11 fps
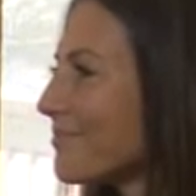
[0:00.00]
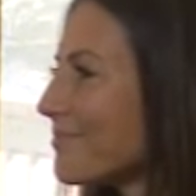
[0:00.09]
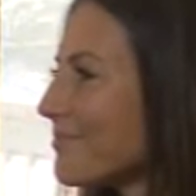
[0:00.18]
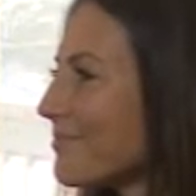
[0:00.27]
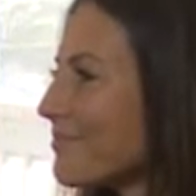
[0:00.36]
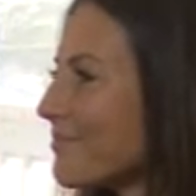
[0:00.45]

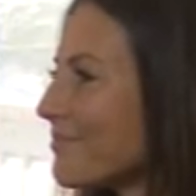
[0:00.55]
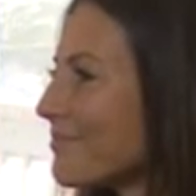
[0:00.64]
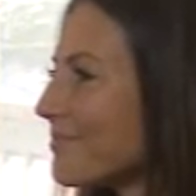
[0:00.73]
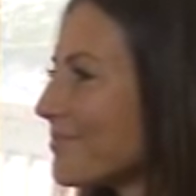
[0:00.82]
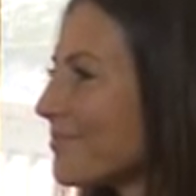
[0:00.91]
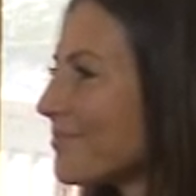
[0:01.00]

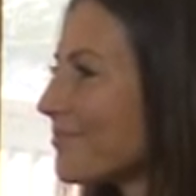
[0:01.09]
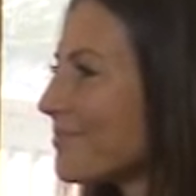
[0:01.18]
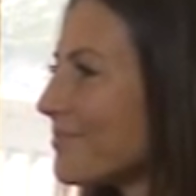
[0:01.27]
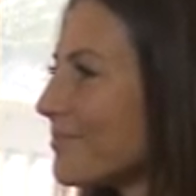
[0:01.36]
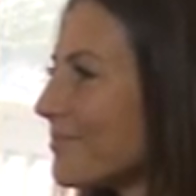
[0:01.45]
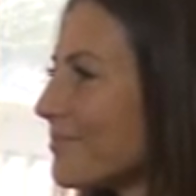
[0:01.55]

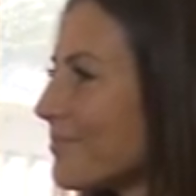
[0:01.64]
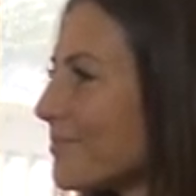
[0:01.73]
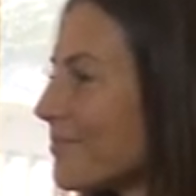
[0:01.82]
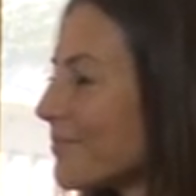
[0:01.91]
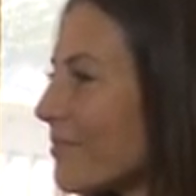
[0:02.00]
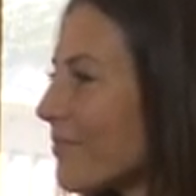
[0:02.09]

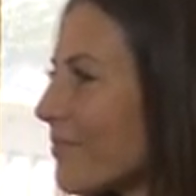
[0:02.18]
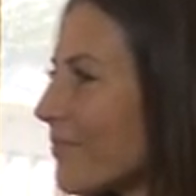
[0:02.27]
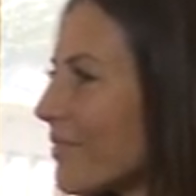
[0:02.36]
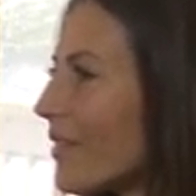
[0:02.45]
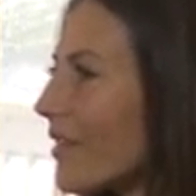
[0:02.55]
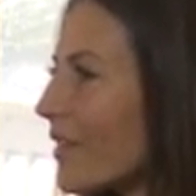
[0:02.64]

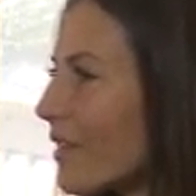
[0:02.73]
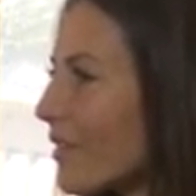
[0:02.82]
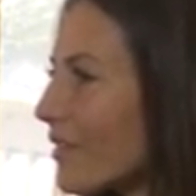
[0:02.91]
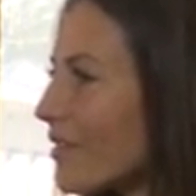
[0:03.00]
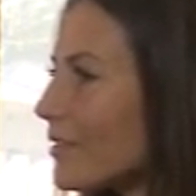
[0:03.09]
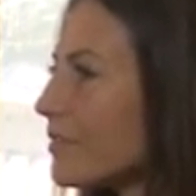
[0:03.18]

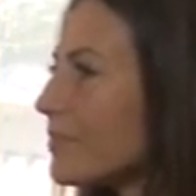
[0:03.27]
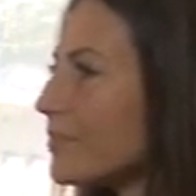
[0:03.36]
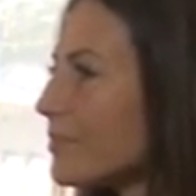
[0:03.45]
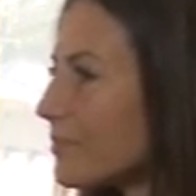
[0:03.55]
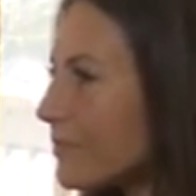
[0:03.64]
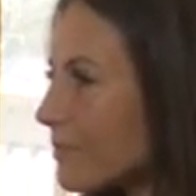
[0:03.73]

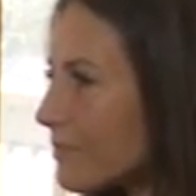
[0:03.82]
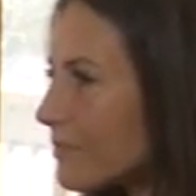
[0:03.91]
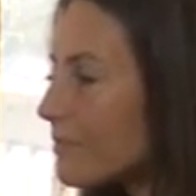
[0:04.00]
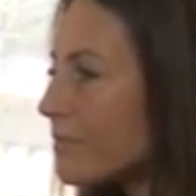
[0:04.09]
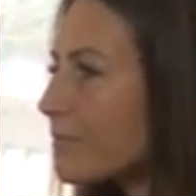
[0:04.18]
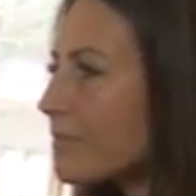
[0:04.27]

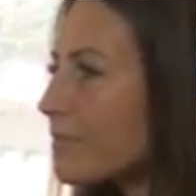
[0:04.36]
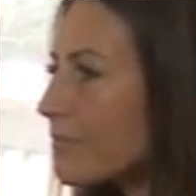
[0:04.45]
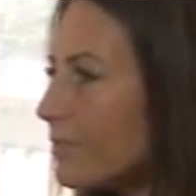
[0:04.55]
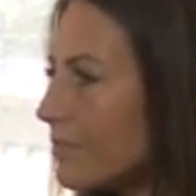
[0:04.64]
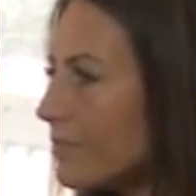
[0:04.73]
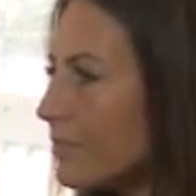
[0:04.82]

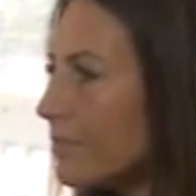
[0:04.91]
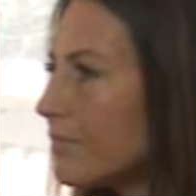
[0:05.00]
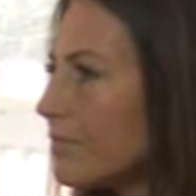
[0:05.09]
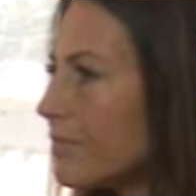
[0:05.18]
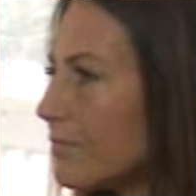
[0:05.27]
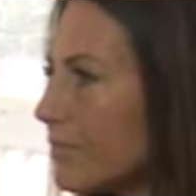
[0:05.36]

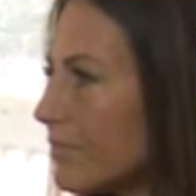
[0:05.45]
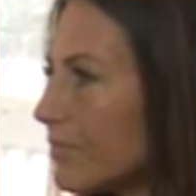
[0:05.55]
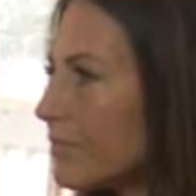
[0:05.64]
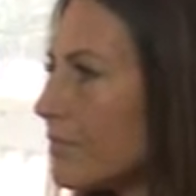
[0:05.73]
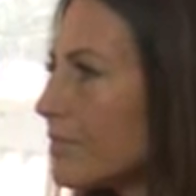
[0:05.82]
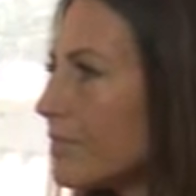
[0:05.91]

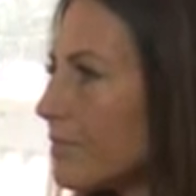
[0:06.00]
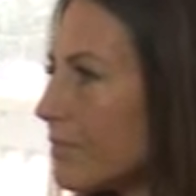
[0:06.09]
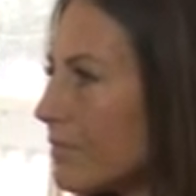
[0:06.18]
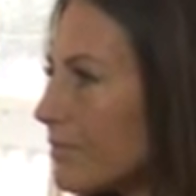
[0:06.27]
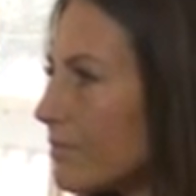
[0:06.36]
This person isn't speaking.